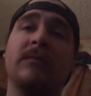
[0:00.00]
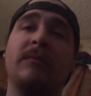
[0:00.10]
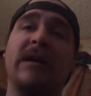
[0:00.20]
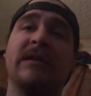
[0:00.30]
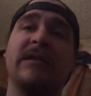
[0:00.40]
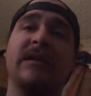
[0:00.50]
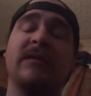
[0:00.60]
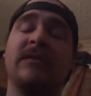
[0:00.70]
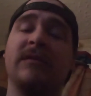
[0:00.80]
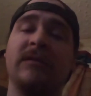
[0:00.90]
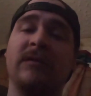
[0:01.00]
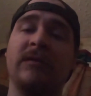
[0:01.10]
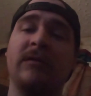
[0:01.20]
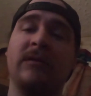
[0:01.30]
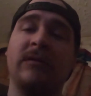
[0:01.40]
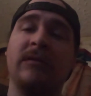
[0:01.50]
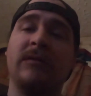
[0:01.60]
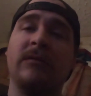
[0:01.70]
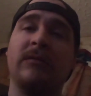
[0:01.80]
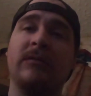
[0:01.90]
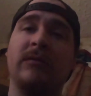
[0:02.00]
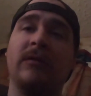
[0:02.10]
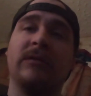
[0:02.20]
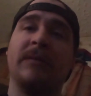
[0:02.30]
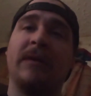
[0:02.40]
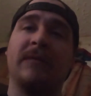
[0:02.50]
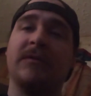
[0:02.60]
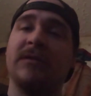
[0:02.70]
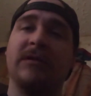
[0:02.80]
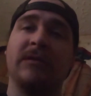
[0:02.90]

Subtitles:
box sets, no slipcovers.